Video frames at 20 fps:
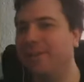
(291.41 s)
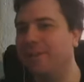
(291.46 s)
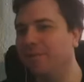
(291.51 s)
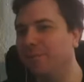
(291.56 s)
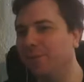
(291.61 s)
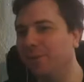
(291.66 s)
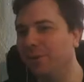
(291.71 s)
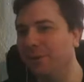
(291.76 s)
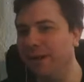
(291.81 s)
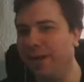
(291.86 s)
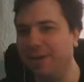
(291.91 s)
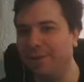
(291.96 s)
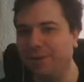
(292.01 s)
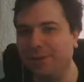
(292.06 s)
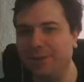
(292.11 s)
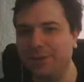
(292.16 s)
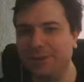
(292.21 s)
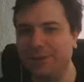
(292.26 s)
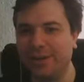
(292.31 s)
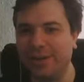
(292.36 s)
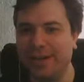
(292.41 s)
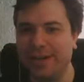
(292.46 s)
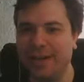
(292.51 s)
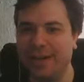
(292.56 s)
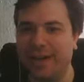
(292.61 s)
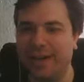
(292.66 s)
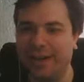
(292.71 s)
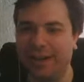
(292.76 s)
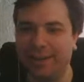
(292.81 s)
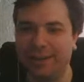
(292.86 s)
and then we'll have a look
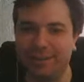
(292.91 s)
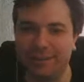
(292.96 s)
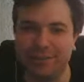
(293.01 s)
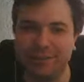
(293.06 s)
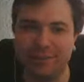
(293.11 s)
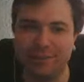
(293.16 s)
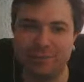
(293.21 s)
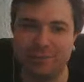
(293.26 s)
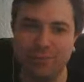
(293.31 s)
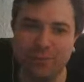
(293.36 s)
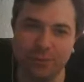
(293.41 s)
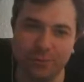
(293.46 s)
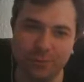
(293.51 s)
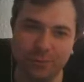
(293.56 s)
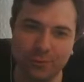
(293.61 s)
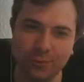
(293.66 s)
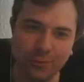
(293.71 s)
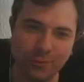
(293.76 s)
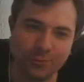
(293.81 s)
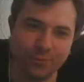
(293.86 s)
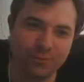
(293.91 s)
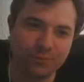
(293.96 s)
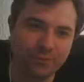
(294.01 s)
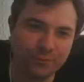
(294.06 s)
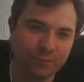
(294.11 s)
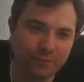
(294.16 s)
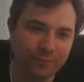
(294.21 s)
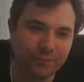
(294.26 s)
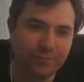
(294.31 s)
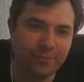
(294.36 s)
at his rules.
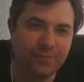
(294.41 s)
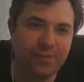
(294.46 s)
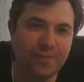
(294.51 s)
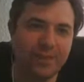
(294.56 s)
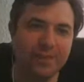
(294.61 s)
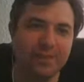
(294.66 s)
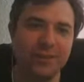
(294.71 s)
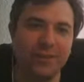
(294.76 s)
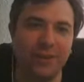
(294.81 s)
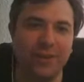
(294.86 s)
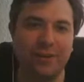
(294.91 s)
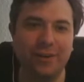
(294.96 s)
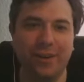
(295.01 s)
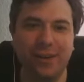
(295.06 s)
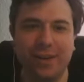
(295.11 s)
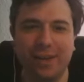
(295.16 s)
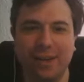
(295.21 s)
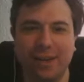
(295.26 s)
So